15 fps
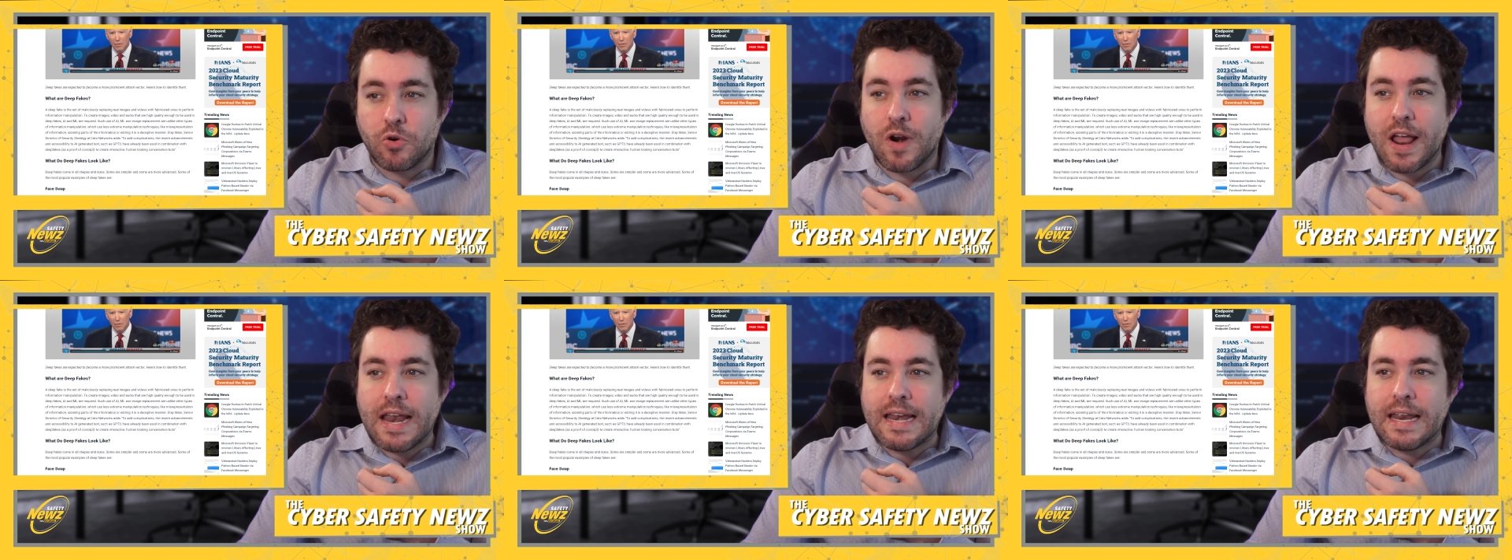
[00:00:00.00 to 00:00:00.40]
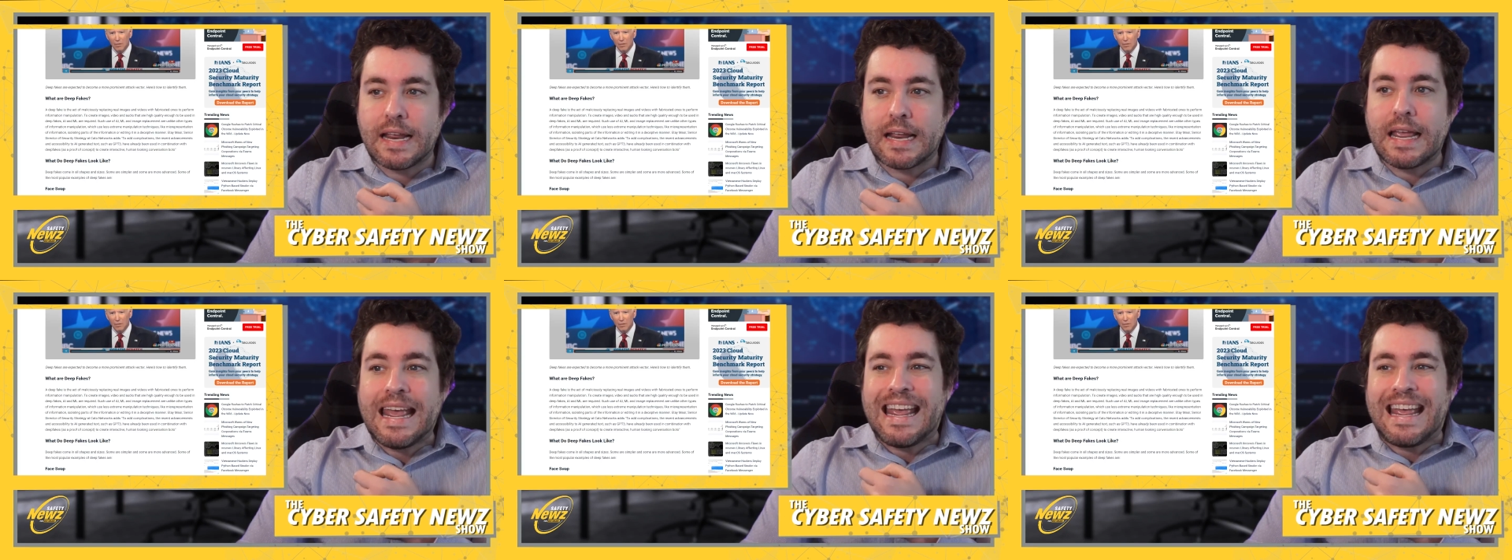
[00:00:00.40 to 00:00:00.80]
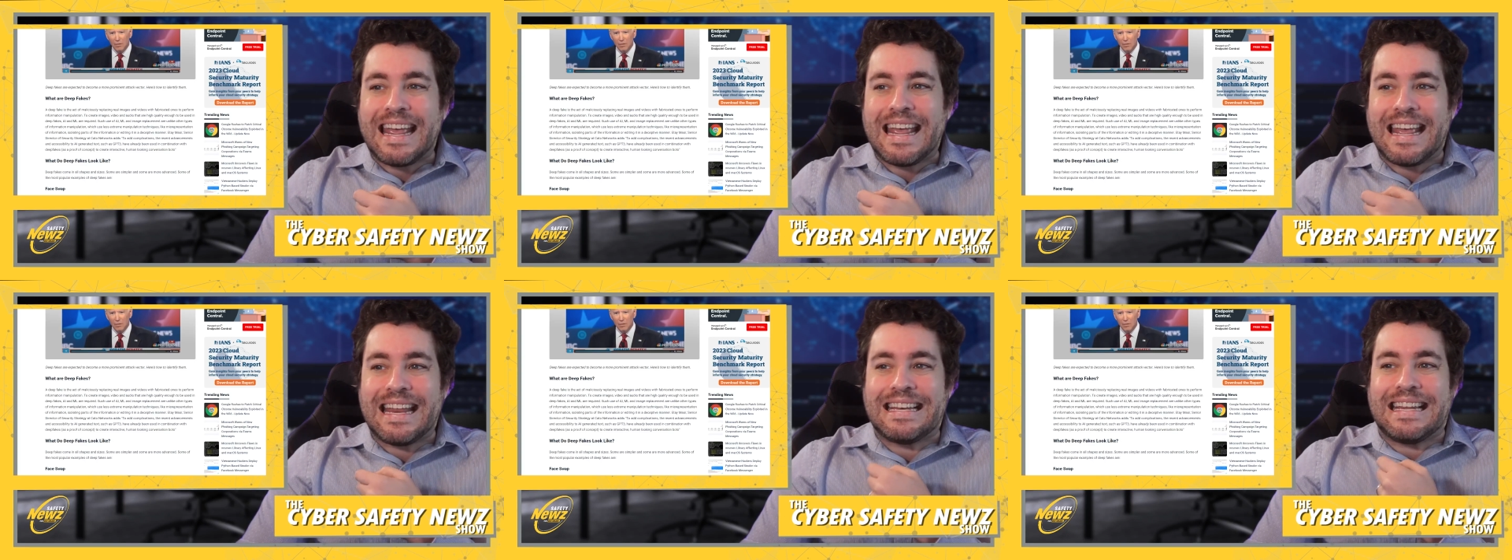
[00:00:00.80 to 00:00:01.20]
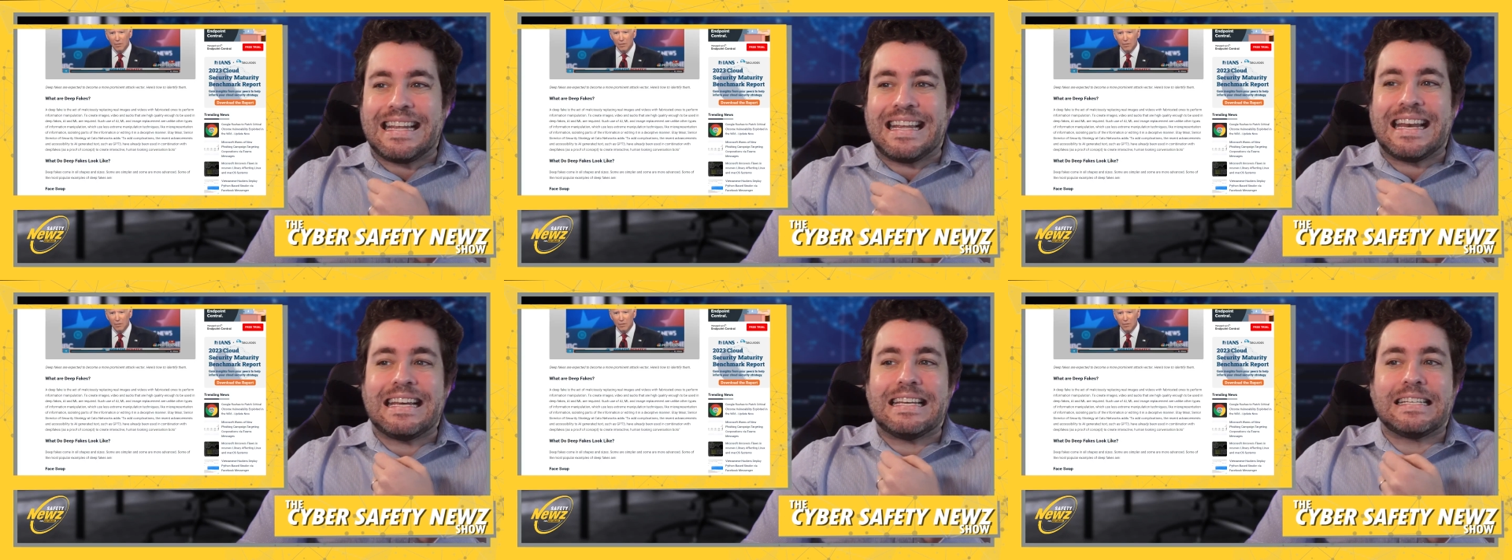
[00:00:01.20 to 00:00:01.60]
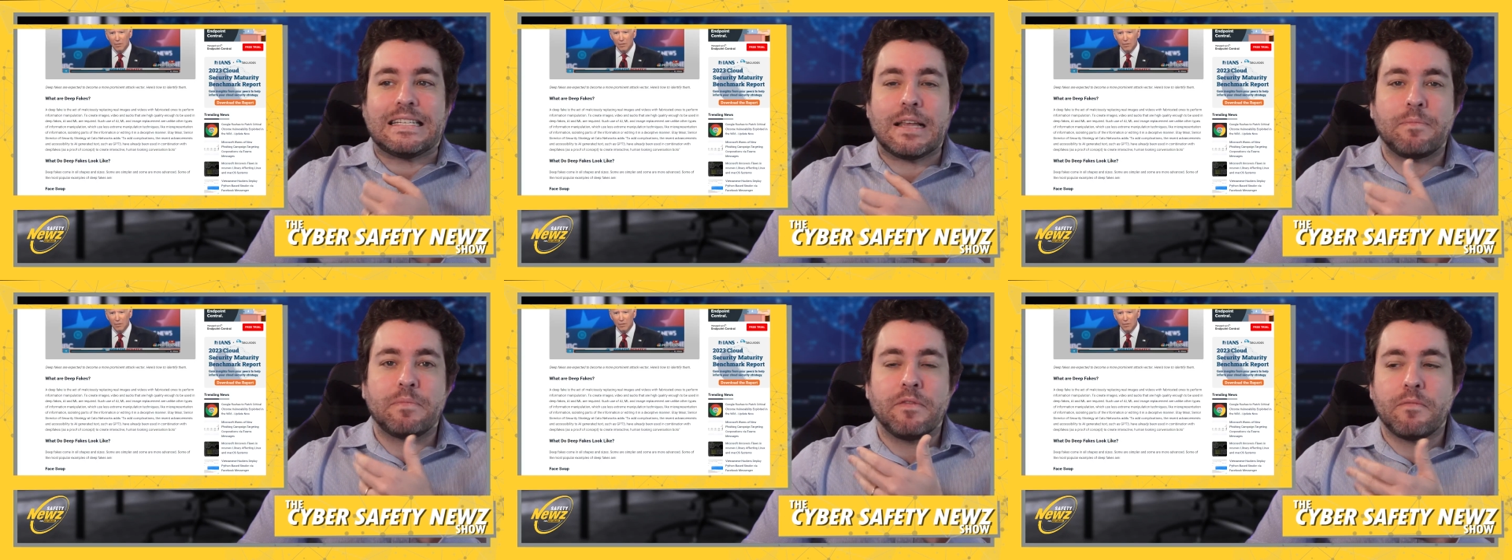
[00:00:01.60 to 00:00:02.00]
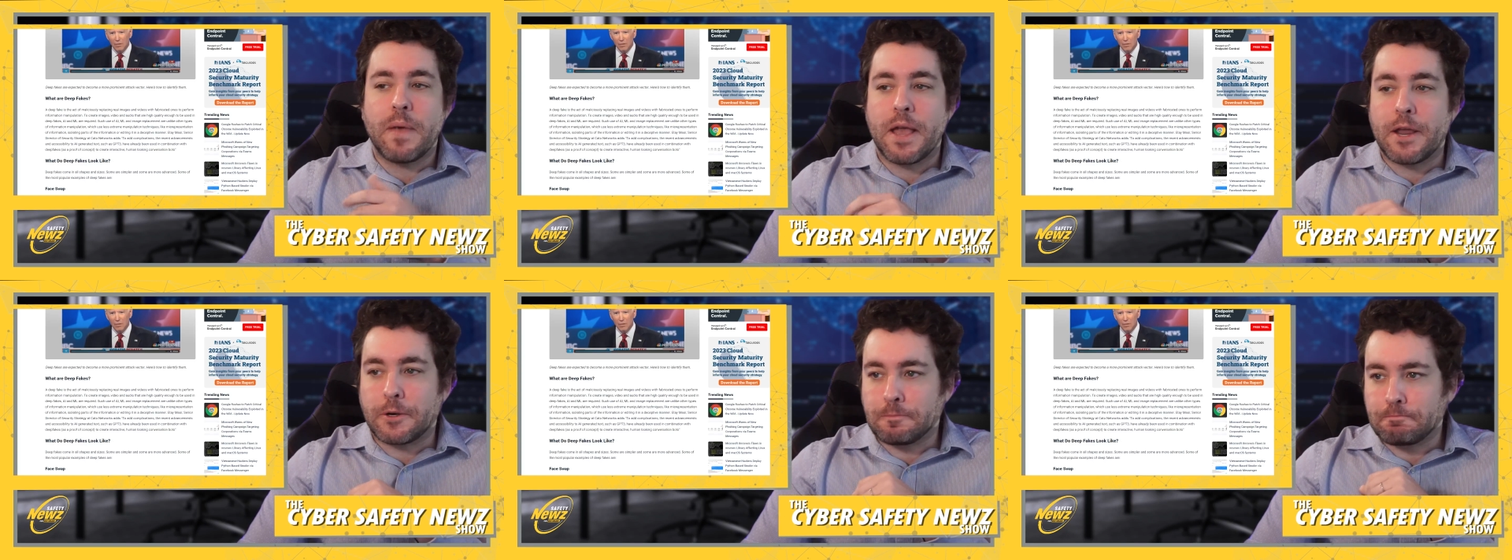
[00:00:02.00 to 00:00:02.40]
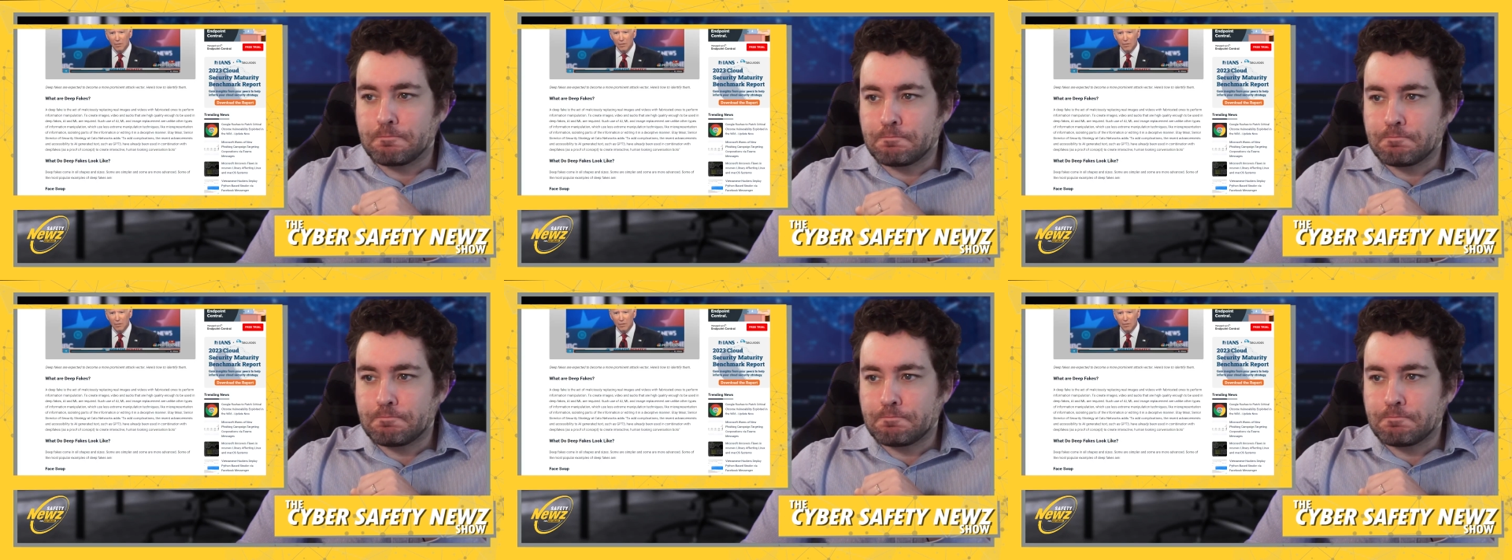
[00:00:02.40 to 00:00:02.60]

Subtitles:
or editing it in a deceptive manner.